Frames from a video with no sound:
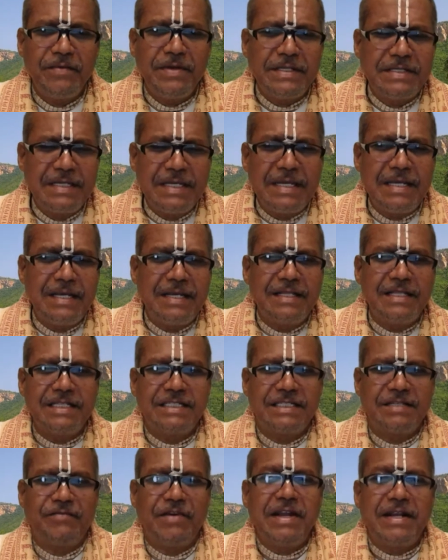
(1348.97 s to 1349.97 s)
We see
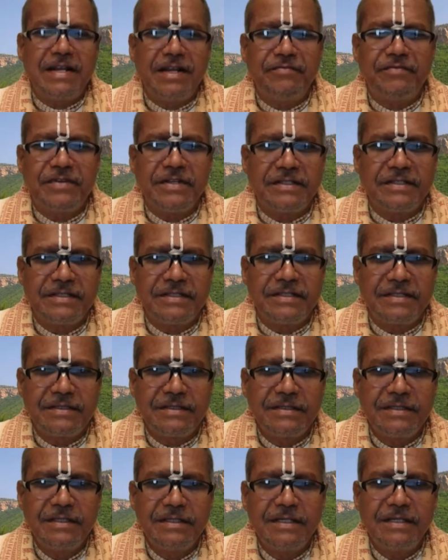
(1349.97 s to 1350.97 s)
these
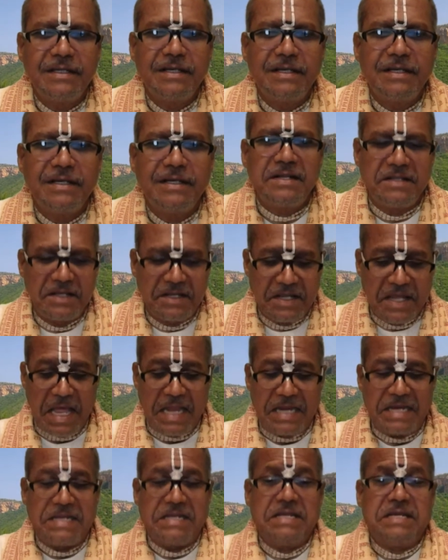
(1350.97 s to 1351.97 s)
weightlifters, right? They
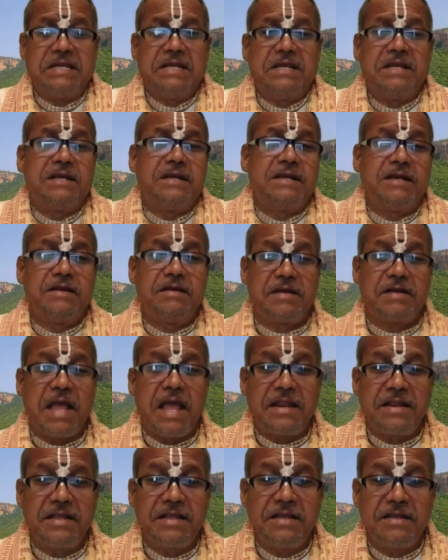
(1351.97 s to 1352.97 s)

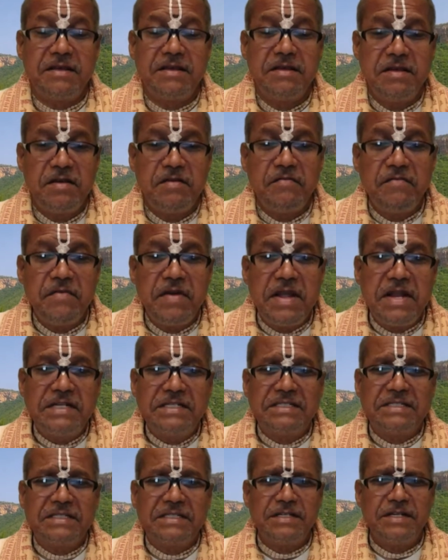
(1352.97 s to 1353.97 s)
carry
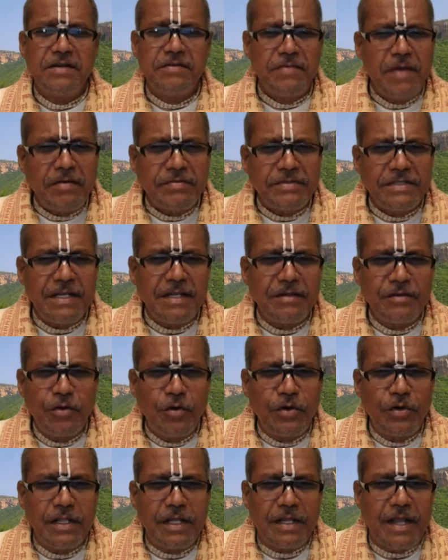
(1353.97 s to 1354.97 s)
weights. We have seen,
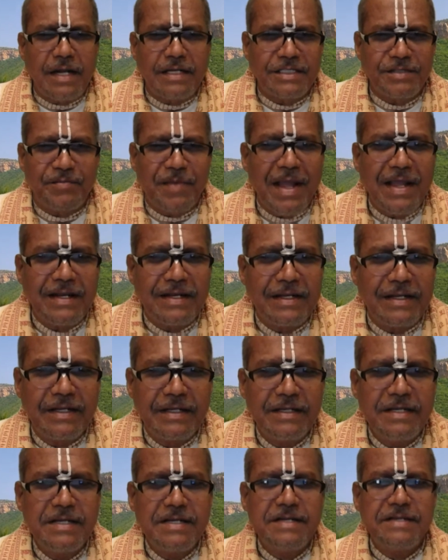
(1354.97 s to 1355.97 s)
they can't smile.
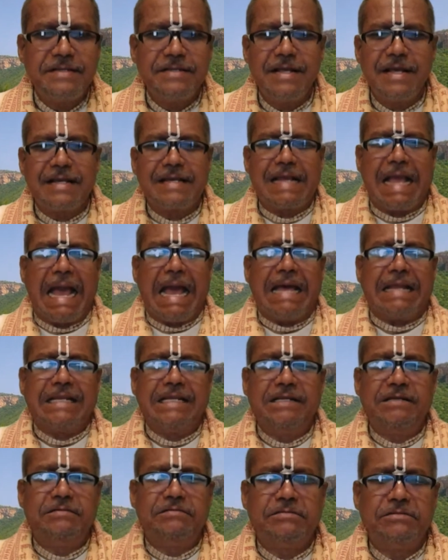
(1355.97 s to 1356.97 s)
They
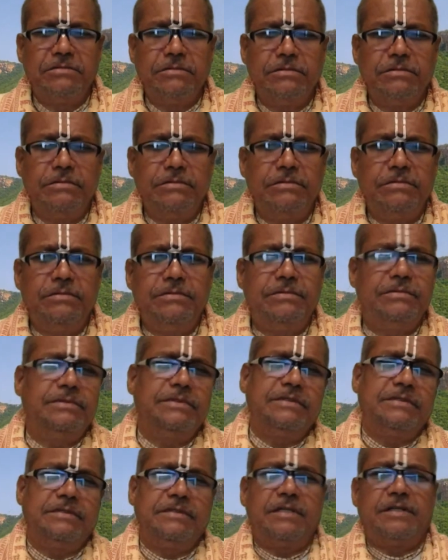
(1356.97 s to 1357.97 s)
carry,
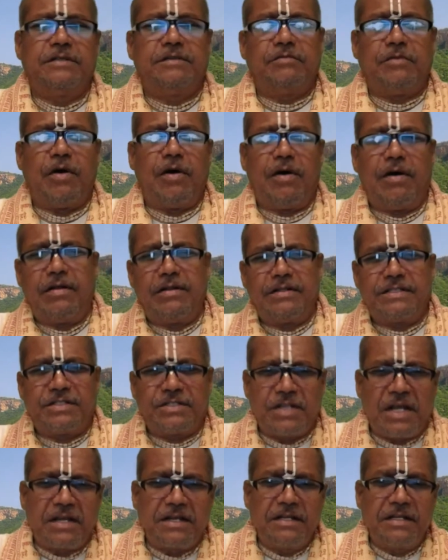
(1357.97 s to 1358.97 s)
all
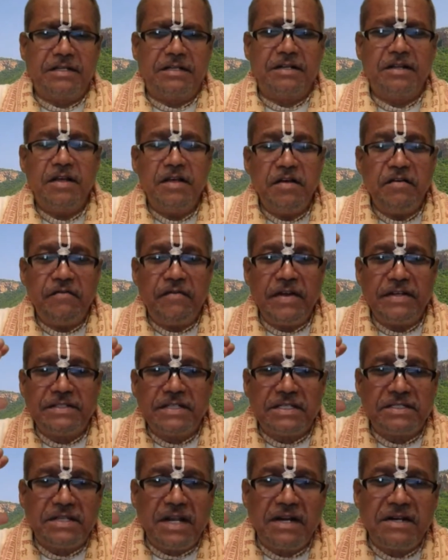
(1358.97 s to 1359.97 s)
struggle,
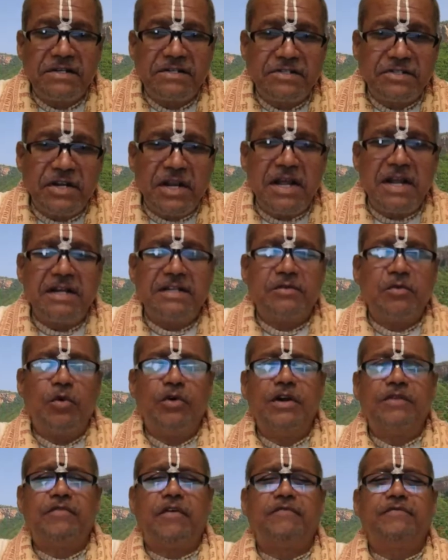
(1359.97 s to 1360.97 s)
faces turn red,
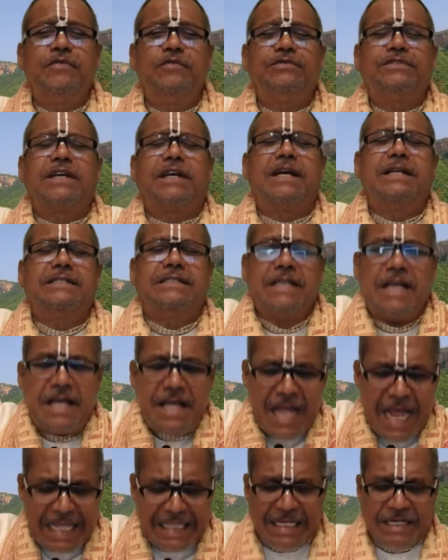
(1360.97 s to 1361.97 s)
hold it for a few seconds,
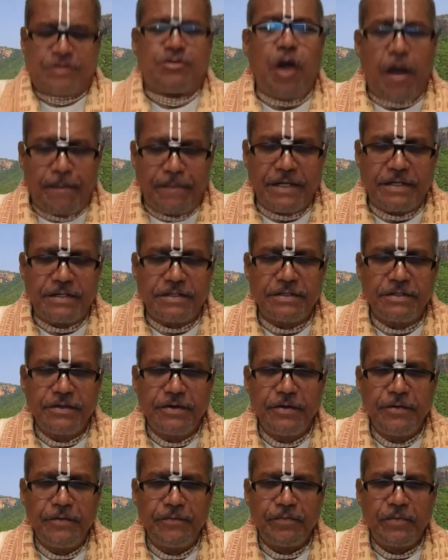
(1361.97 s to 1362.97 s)
and they drop it.
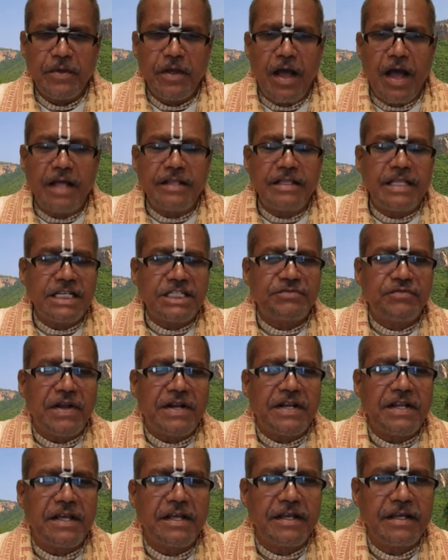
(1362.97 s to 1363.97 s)
And they're
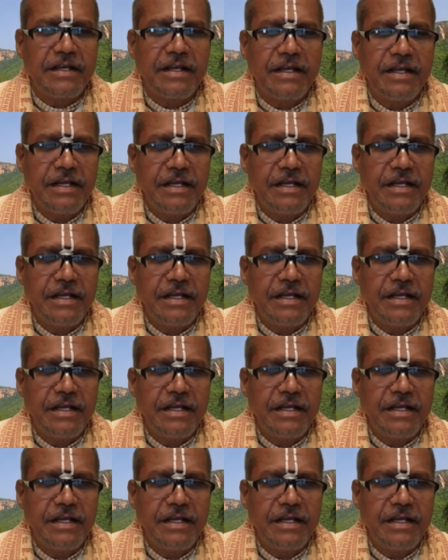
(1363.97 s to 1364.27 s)
sweating.